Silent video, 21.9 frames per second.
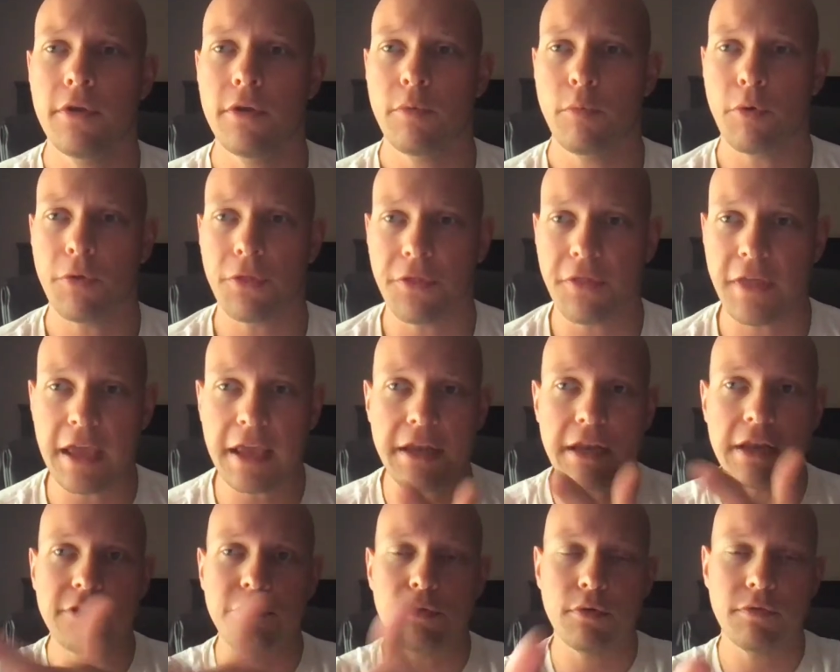where they
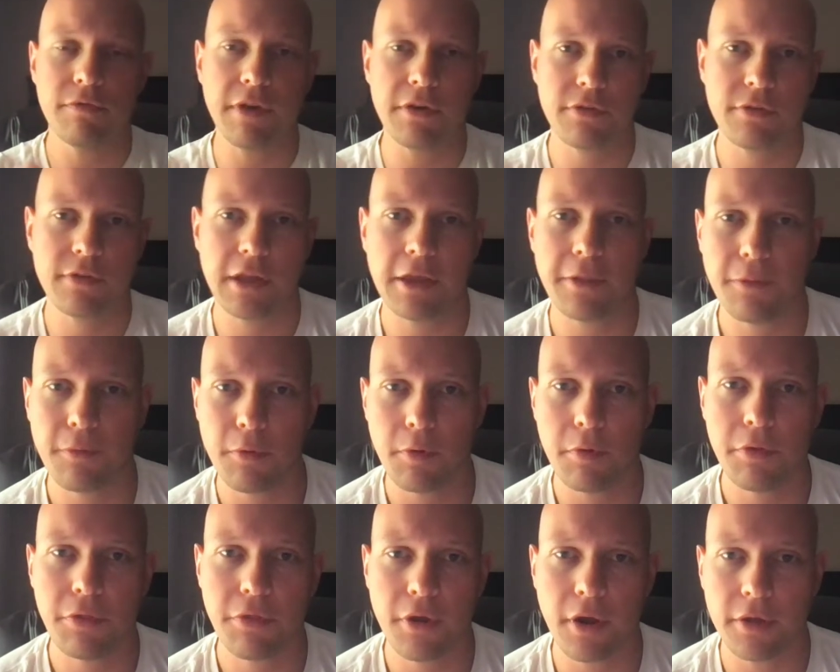need to investigate their
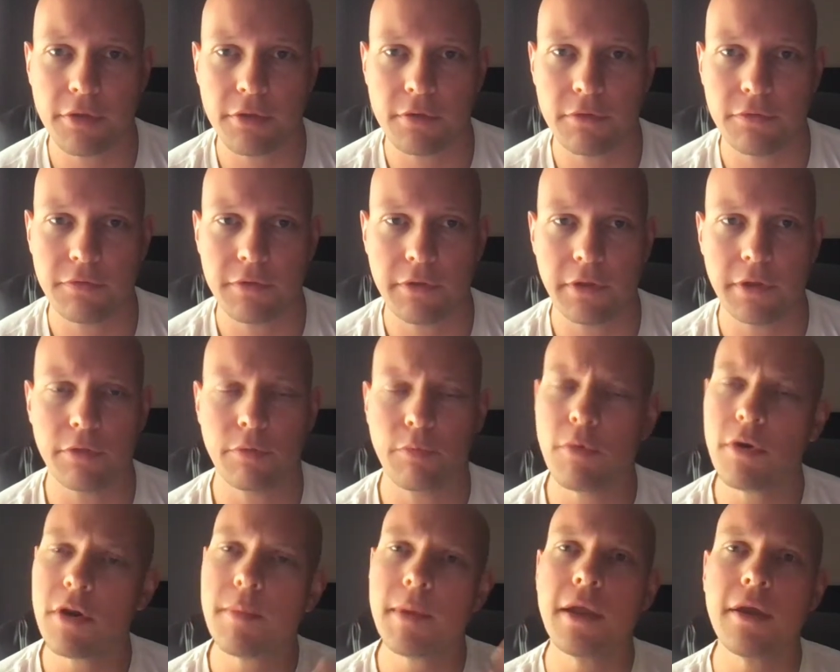own thoughts and feelings?
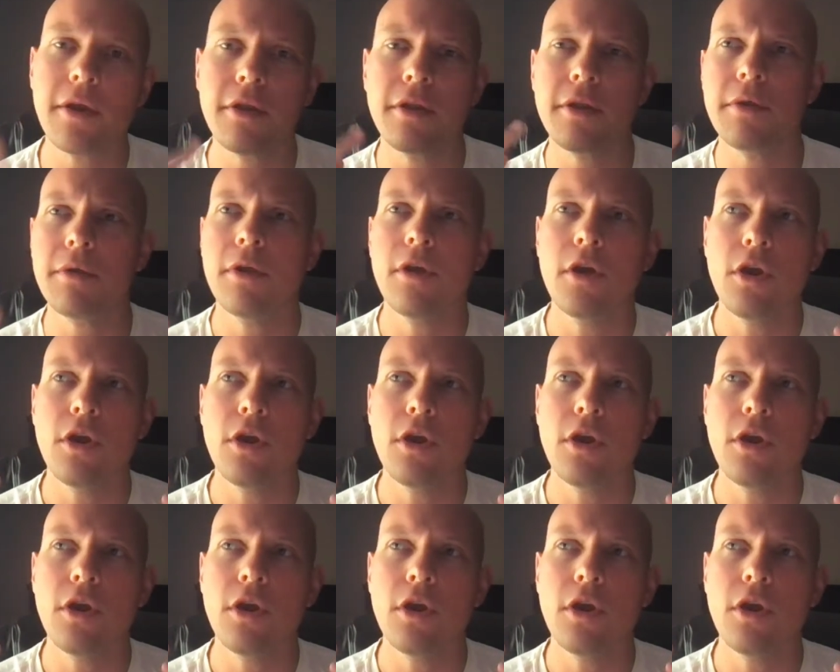What am I going to